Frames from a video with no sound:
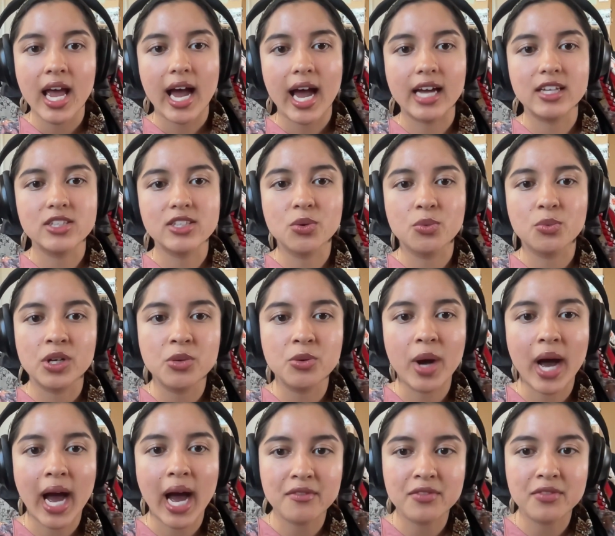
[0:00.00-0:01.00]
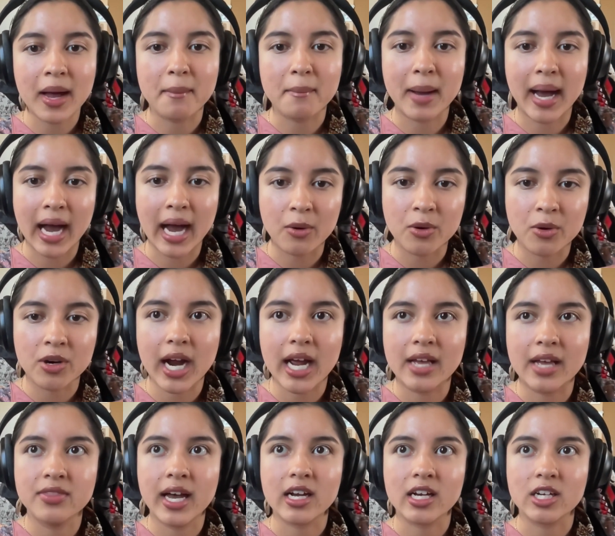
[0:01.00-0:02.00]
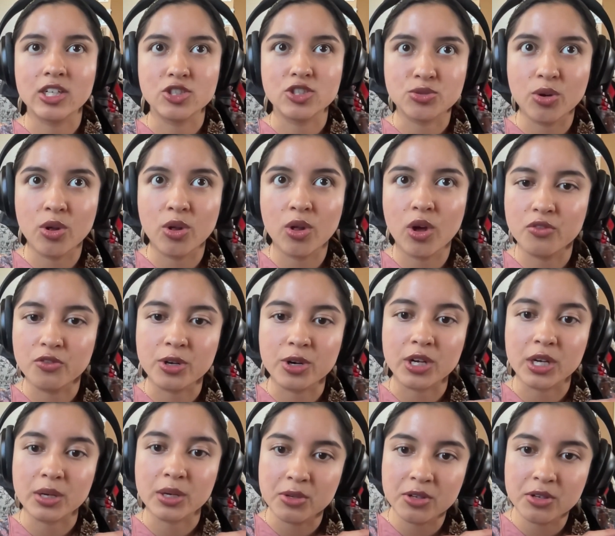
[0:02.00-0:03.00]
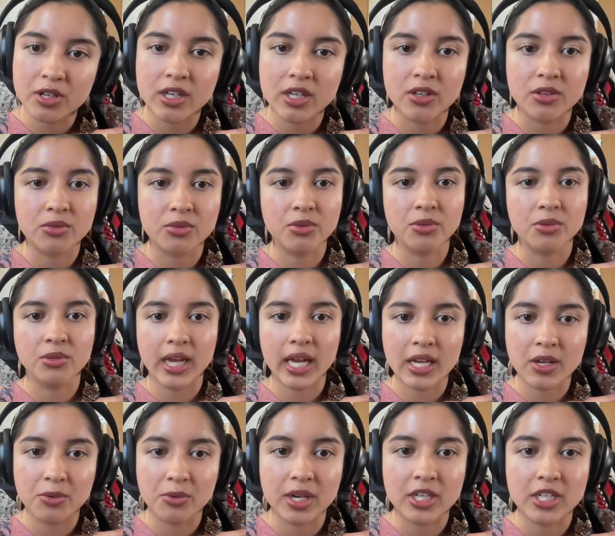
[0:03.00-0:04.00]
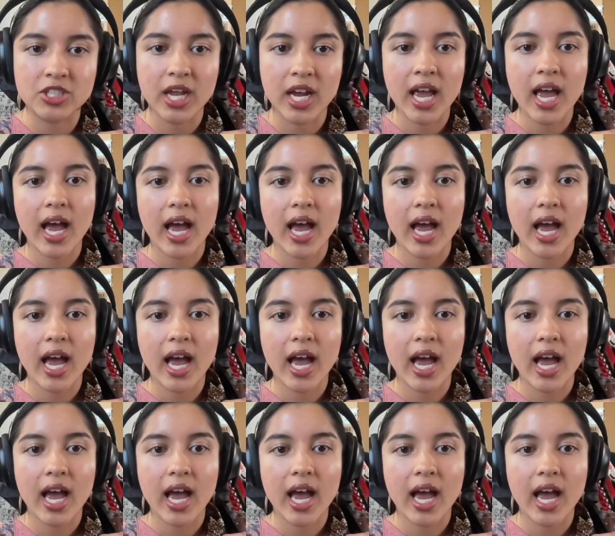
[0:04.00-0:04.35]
And so when you have that power and that control over a community through language